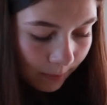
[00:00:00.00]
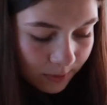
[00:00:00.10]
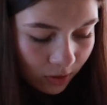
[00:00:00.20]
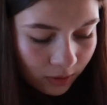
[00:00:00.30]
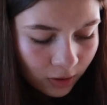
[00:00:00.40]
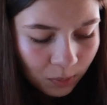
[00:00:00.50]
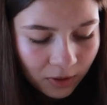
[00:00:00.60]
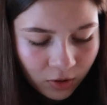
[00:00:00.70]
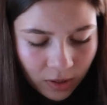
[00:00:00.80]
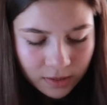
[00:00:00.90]
lips are a little
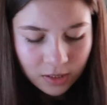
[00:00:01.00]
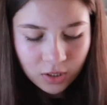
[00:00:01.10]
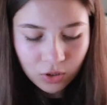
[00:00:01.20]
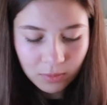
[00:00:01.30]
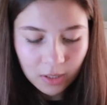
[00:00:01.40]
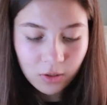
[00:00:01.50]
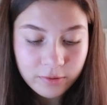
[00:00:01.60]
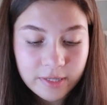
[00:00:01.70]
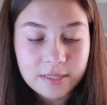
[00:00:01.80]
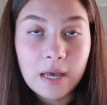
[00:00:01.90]
bit crusty, so I'm gonna
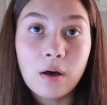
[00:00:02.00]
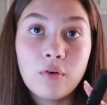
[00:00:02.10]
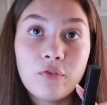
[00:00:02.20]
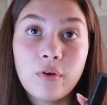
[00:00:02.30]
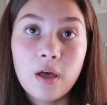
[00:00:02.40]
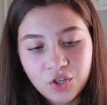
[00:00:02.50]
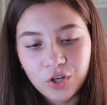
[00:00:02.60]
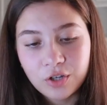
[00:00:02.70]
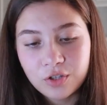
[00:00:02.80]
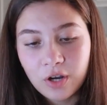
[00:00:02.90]
use this e.l.f.
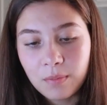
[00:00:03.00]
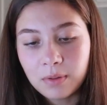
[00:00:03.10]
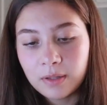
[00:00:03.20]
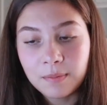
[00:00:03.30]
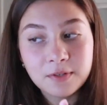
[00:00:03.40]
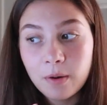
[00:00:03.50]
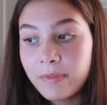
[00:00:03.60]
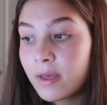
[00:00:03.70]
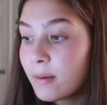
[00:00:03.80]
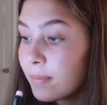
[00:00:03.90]
Sugar Scrub lip scrub
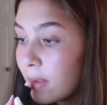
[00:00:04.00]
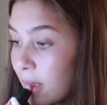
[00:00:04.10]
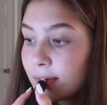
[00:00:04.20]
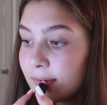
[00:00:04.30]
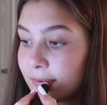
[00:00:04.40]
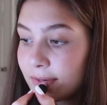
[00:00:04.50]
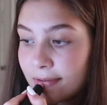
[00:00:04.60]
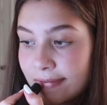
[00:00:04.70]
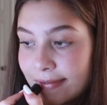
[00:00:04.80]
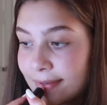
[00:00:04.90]
thing. So
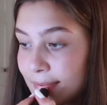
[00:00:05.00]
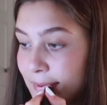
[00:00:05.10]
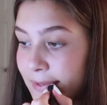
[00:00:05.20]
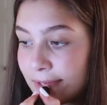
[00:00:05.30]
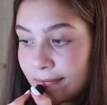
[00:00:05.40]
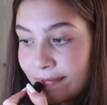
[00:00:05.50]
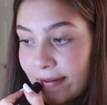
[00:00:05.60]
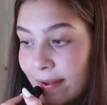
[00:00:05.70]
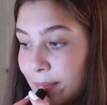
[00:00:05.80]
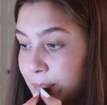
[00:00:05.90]
delicious. This reminds me of
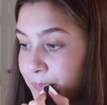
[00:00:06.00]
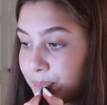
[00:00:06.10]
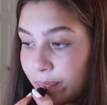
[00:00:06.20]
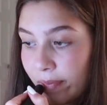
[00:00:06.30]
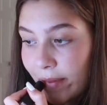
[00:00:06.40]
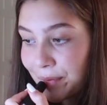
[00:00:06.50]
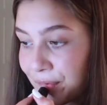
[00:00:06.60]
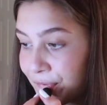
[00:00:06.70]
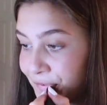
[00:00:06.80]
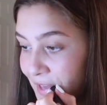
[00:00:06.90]
like
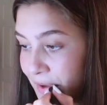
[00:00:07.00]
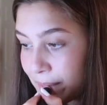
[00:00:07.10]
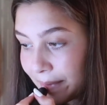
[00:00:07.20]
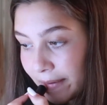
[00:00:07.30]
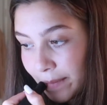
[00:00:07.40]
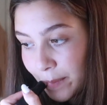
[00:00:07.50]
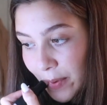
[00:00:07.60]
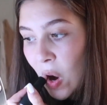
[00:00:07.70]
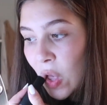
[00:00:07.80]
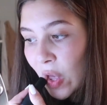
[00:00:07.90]
fake makeup
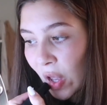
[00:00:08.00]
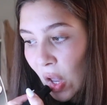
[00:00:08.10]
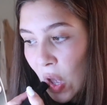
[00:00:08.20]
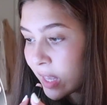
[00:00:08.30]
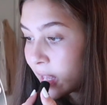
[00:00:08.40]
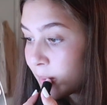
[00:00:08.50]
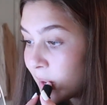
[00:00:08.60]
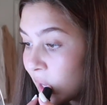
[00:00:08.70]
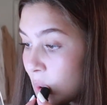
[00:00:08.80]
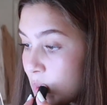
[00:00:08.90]
or like kid
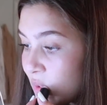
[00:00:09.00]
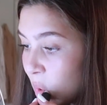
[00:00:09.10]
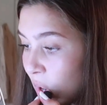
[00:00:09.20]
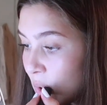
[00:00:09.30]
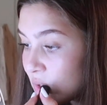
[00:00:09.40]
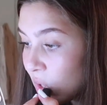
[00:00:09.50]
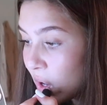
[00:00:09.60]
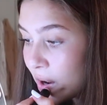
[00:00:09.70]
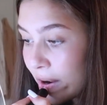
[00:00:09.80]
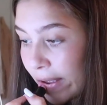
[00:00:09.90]
makeup from when I was
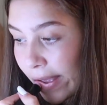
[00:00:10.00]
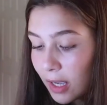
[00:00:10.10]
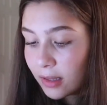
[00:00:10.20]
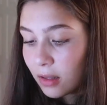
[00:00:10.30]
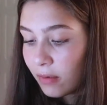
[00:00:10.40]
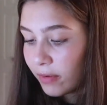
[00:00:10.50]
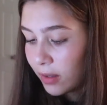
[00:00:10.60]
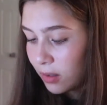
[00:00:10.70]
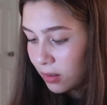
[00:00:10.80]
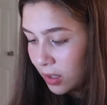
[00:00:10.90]
younger. I love
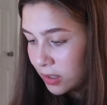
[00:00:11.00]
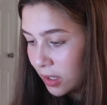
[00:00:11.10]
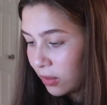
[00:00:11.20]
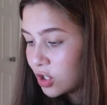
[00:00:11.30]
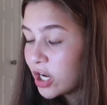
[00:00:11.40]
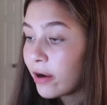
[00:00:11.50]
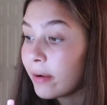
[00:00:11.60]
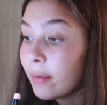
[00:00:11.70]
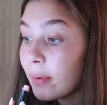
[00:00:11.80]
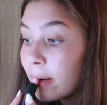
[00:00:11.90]
it. It's like the
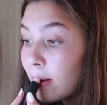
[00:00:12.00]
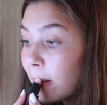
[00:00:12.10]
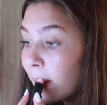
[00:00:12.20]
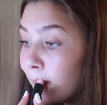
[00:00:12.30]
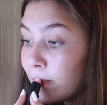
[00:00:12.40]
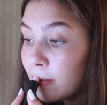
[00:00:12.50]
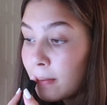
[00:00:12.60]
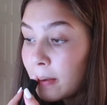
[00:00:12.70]
cherry one, if you were